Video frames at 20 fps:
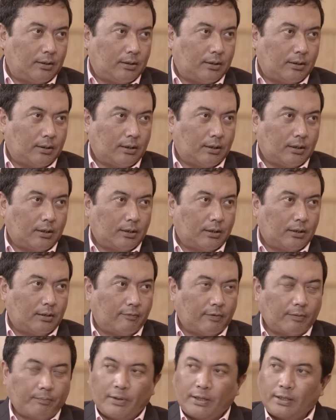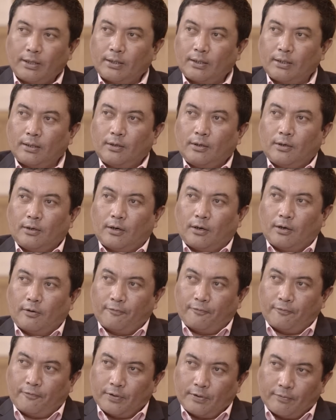
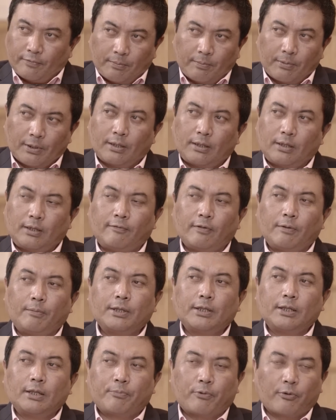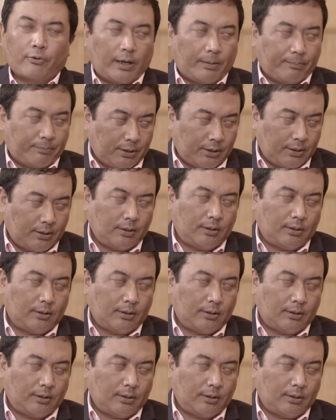developmental programs,